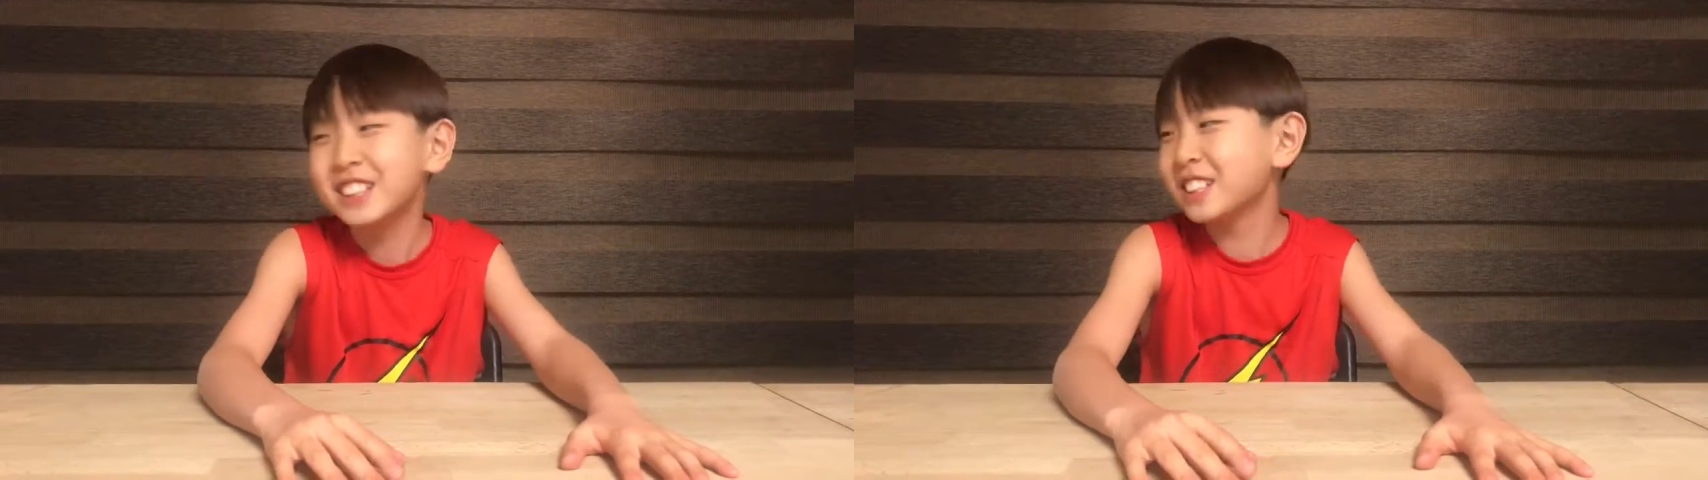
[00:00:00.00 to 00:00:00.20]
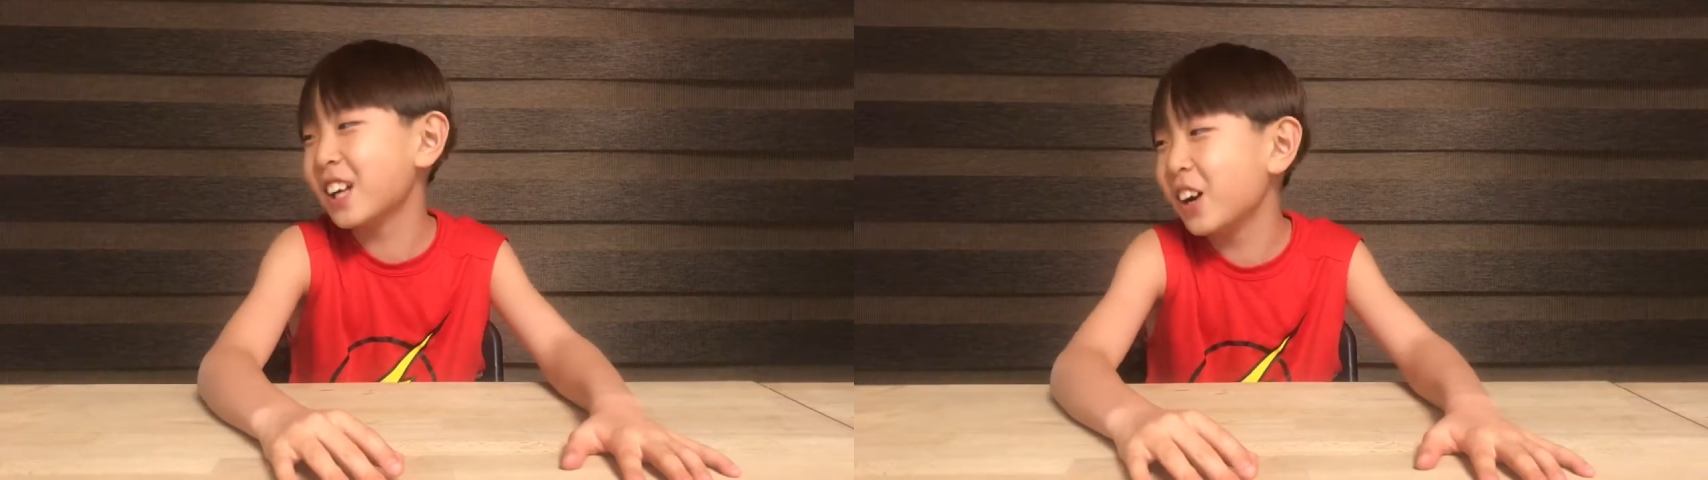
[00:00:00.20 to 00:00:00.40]

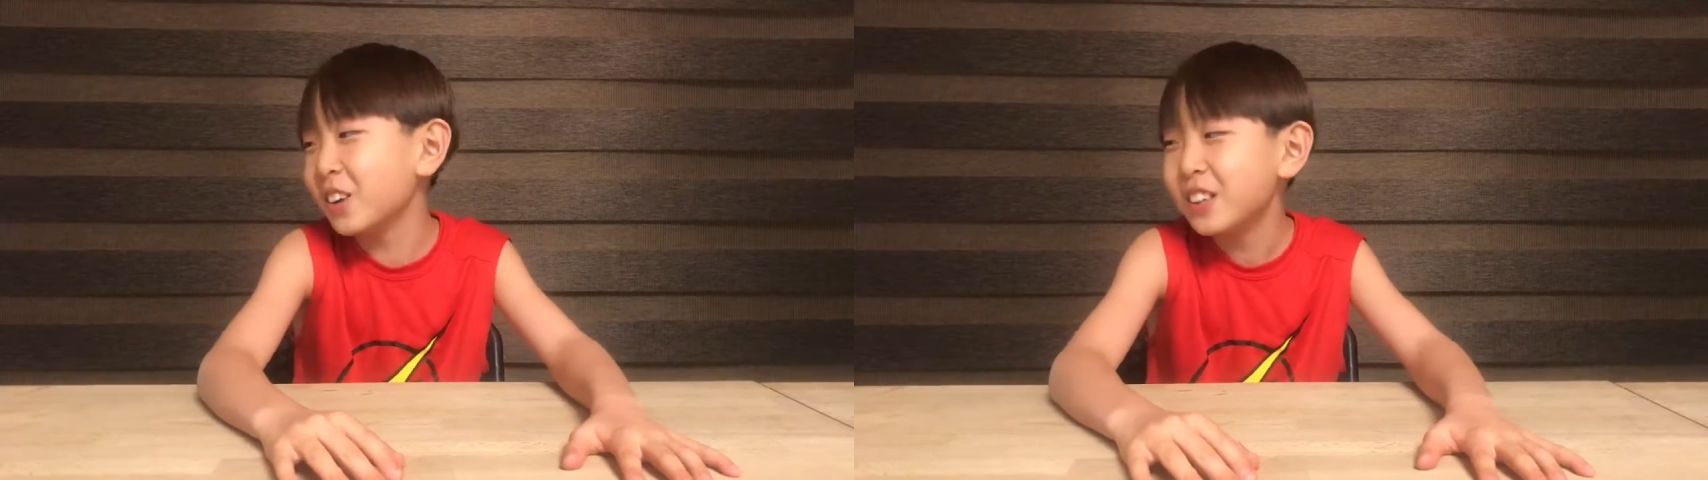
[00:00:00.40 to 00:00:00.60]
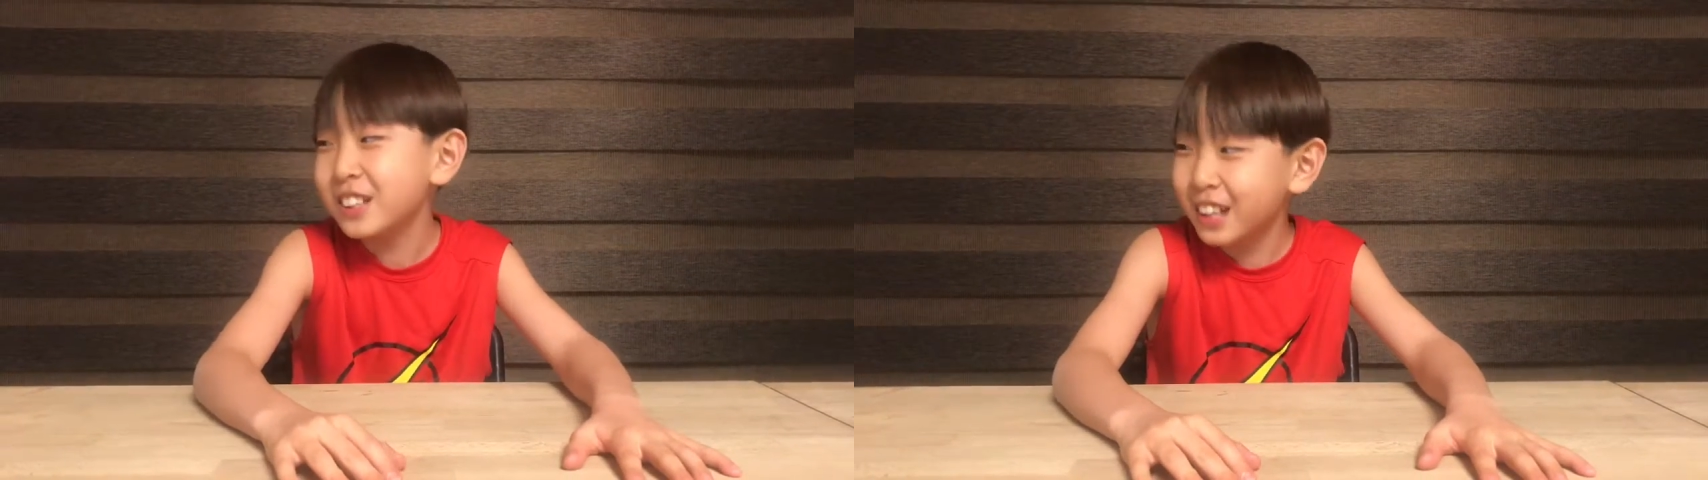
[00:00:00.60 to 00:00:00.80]

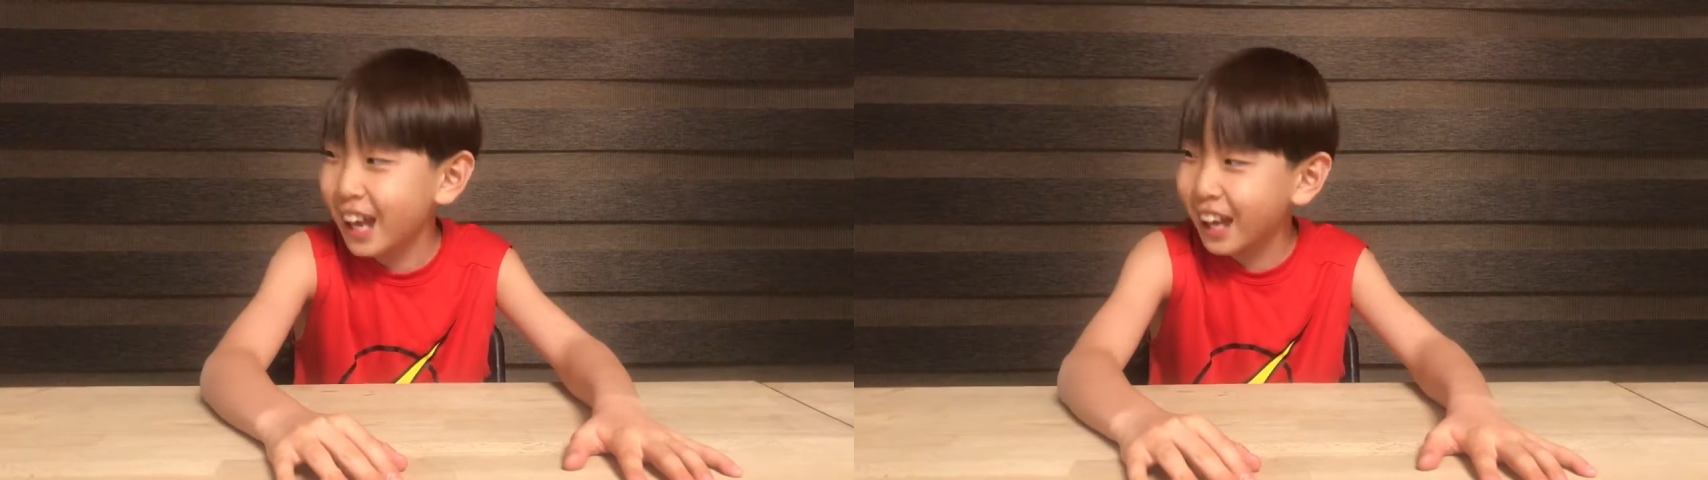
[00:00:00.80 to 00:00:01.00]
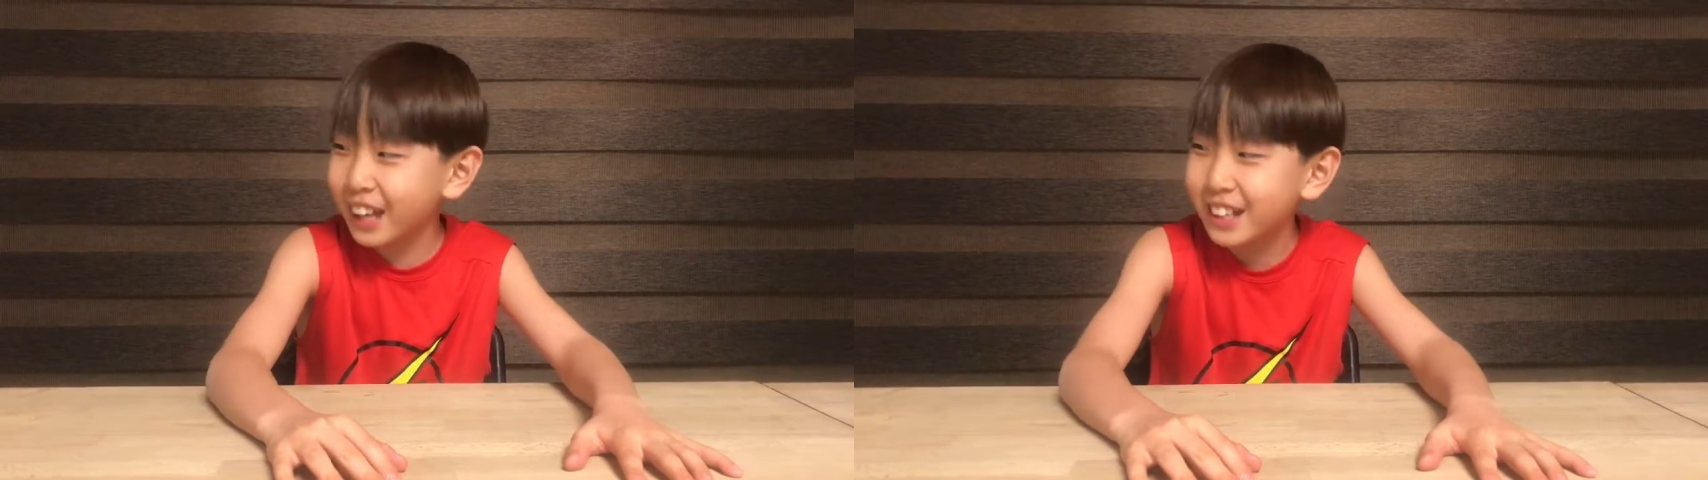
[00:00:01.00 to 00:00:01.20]
So
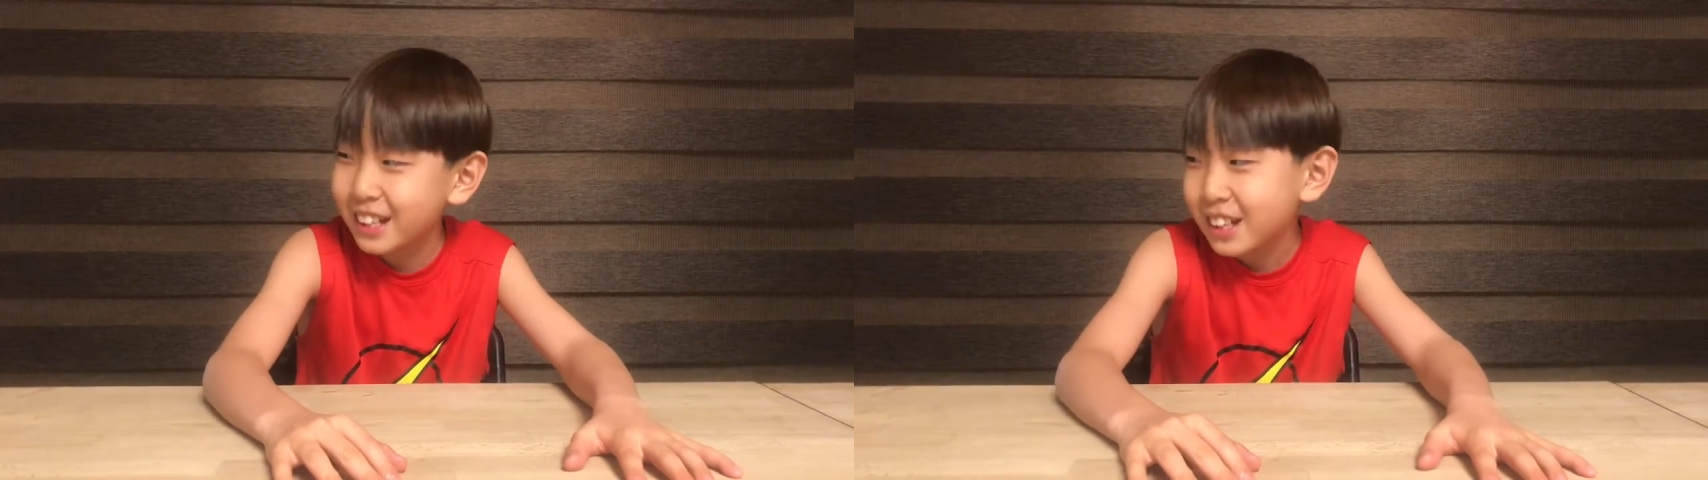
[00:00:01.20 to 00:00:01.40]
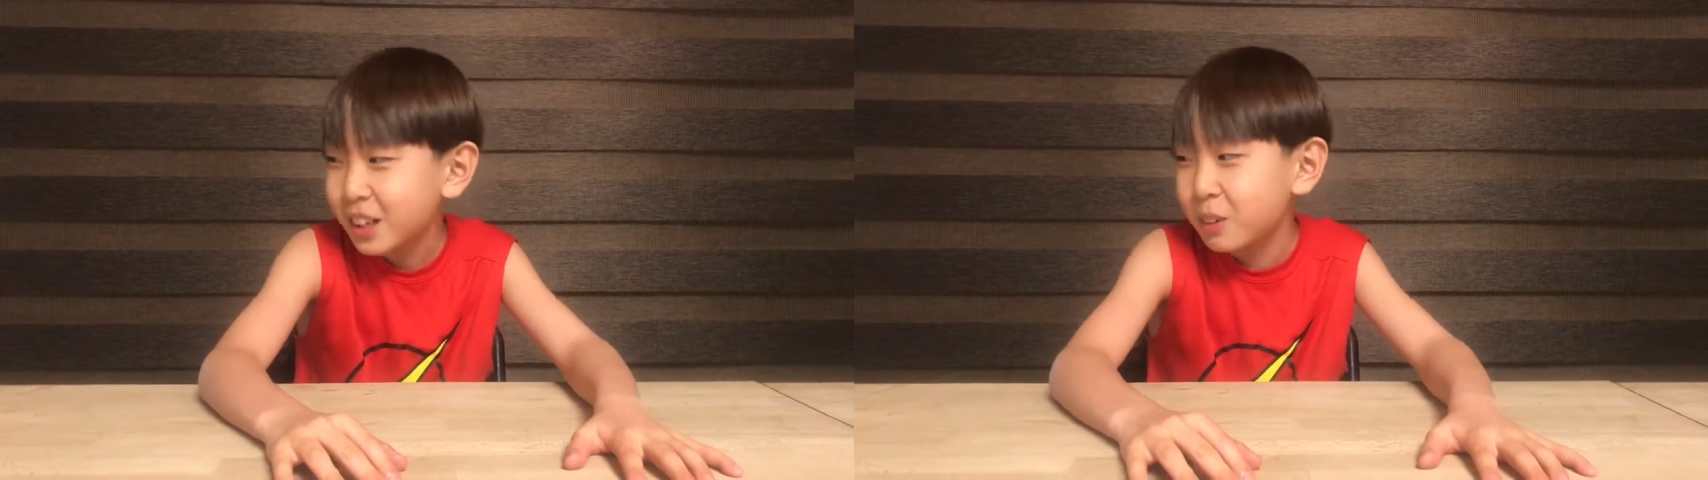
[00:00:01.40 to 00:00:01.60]
today